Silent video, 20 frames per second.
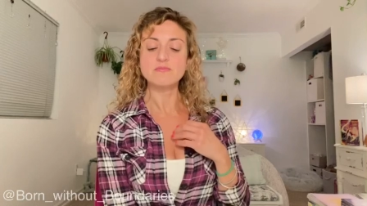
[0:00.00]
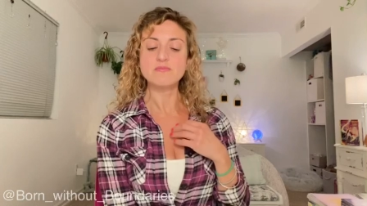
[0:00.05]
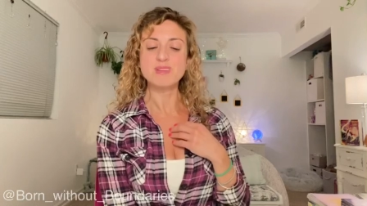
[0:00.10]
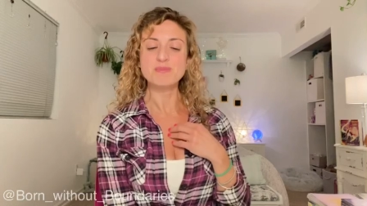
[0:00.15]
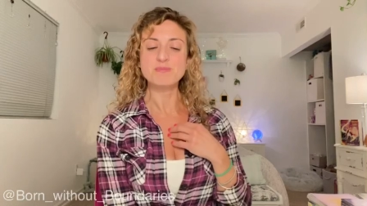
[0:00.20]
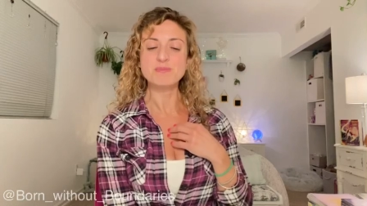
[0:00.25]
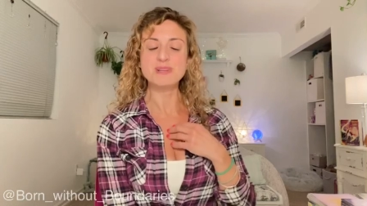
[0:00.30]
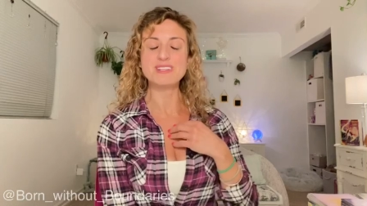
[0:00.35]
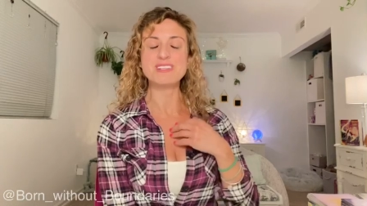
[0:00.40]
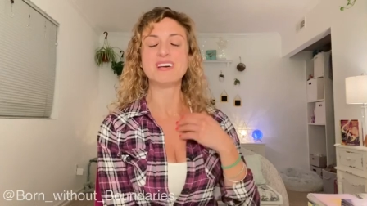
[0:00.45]

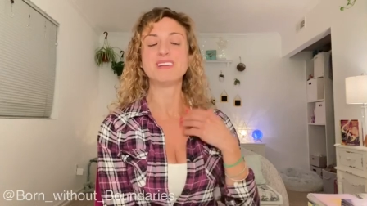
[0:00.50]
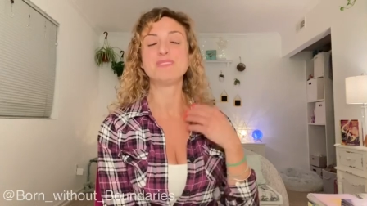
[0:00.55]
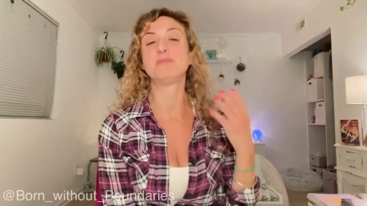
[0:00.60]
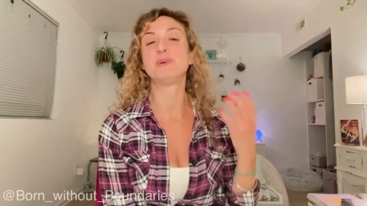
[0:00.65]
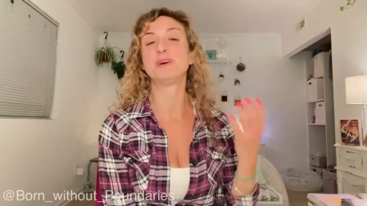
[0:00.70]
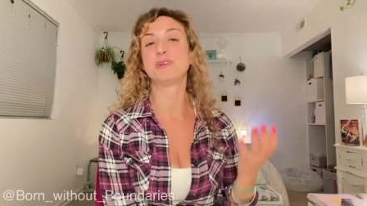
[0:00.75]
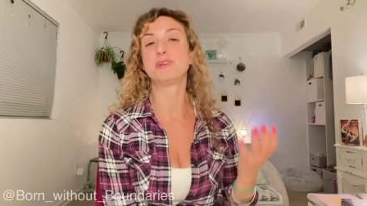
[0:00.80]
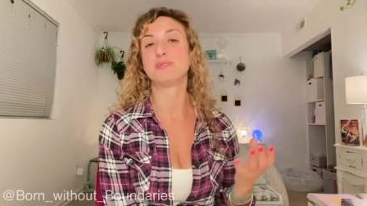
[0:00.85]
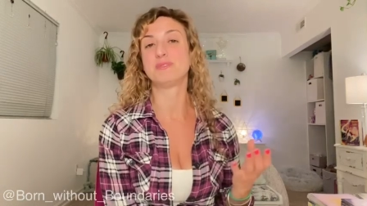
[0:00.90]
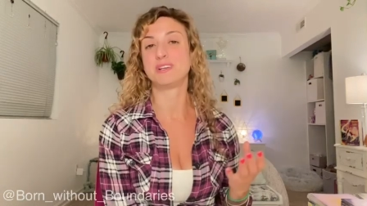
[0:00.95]
but not
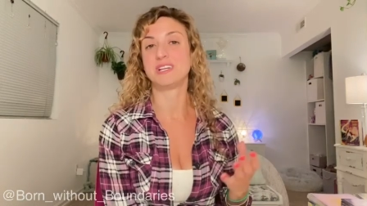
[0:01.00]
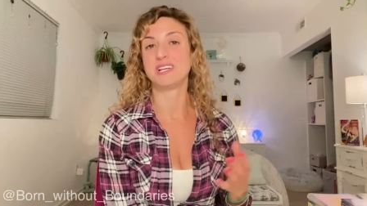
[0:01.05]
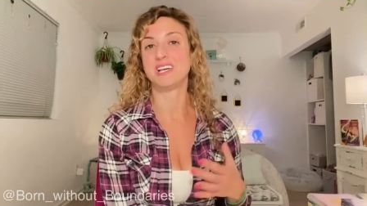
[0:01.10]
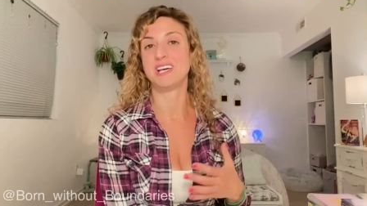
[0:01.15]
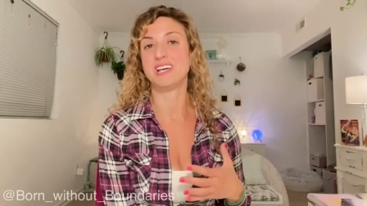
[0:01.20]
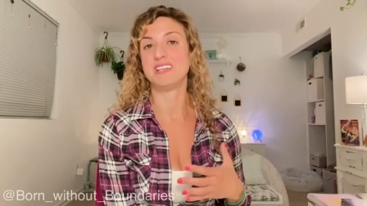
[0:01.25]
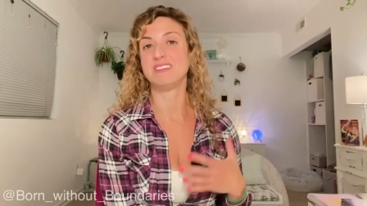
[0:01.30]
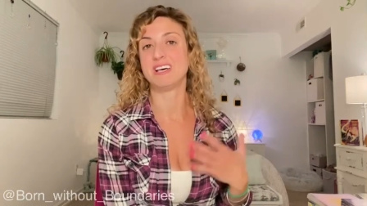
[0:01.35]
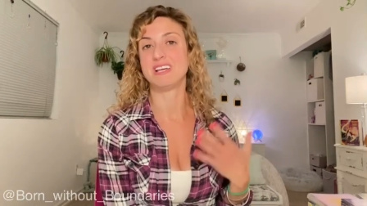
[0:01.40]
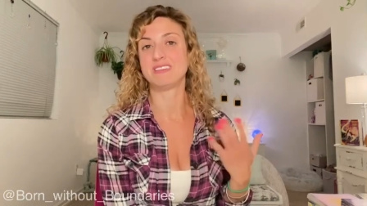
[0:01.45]
buttery
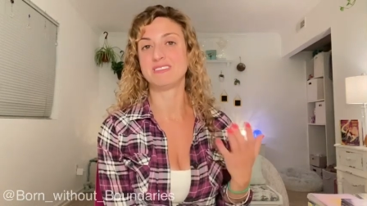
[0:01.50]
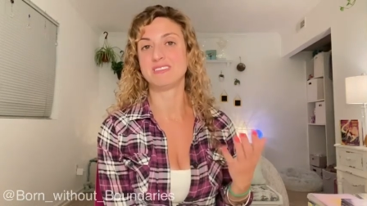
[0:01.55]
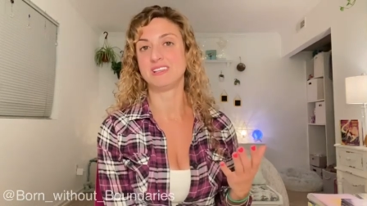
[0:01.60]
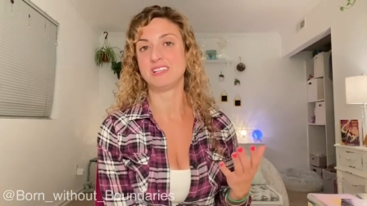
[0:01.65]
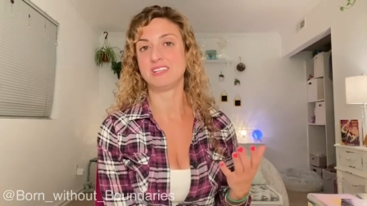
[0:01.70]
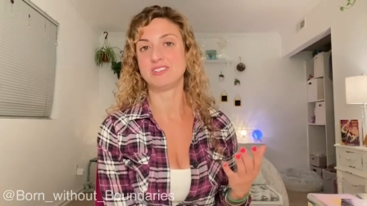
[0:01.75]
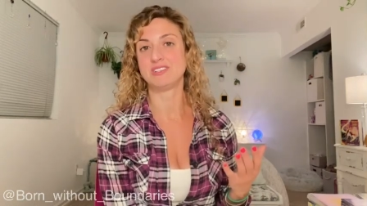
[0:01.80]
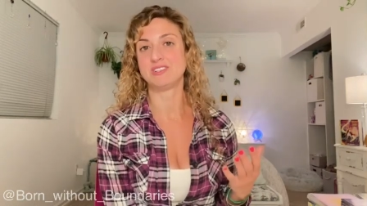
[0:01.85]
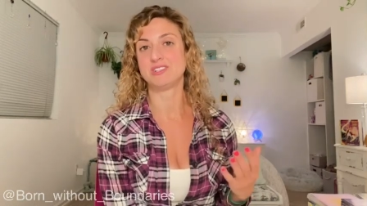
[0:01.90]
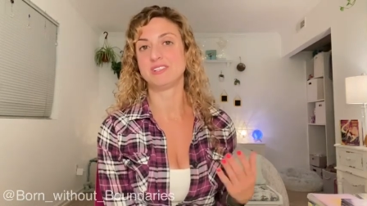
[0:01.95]
and not
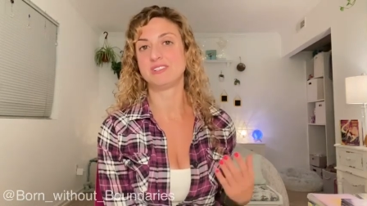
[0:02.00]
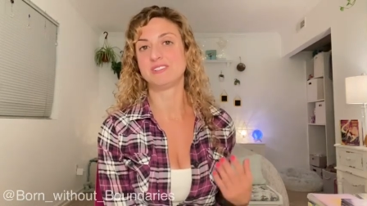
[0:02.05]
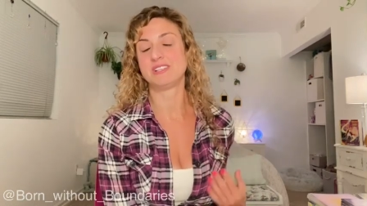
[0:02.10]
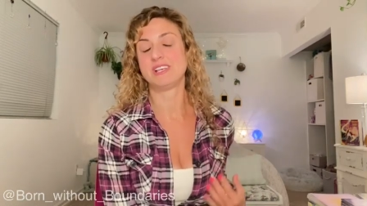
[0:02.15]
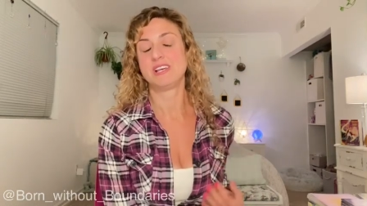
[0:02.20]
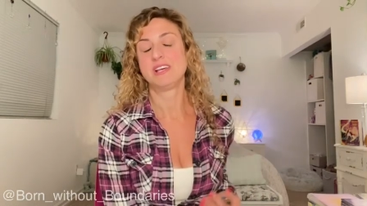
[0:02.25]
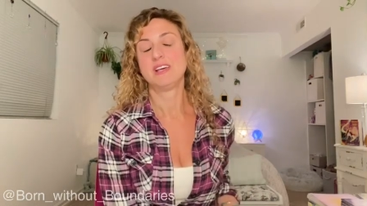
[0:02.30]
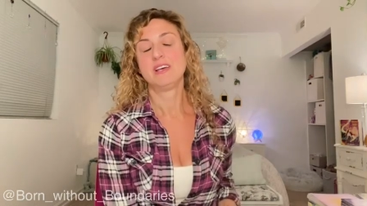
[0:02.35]
delicious.